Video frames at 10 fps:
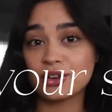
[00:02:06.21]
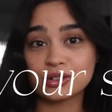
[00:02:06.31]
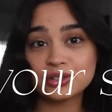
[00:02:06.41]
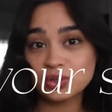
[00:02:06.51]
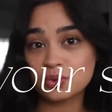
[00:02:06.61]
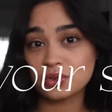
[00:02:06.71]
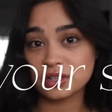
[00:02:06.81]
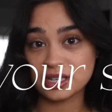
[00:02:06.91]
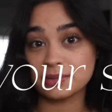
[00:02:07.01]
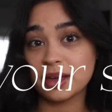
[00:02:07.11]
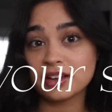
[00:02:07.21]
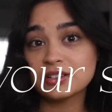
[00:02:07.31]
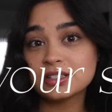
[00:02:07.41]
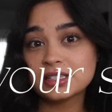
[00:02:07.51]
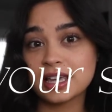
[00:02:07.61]
your school
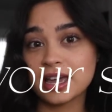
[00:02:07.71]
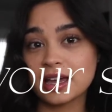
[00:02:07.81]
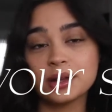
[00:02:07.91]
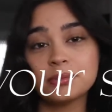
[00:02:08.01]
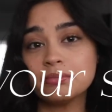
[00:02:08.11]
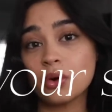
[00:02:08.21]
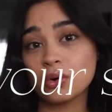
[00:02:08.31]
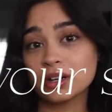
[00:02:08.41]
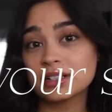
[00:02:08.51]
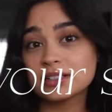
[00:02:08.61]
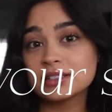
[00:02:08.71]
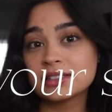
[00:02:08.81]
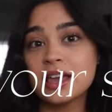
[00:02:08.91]
emails and boards.